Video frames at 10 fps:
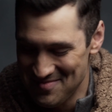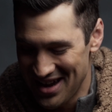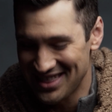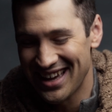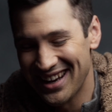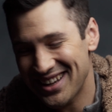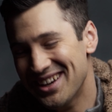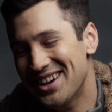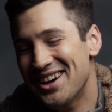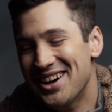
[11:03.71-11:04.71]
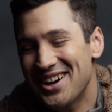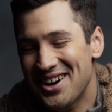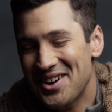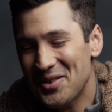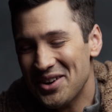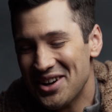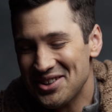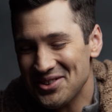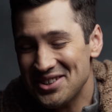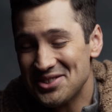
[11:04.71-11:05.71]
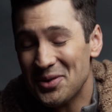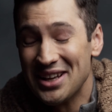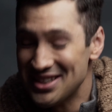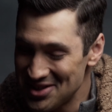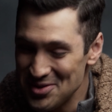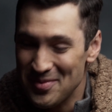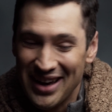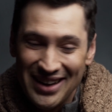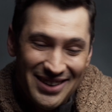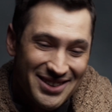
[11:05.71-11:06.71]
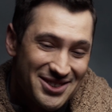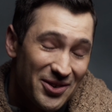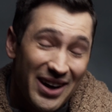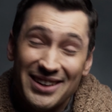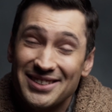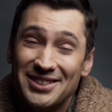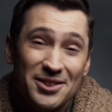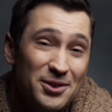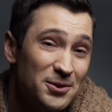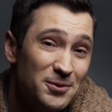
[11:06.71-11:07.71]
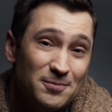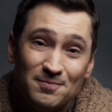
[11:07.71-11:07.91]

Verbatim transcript: make that 122 men trying to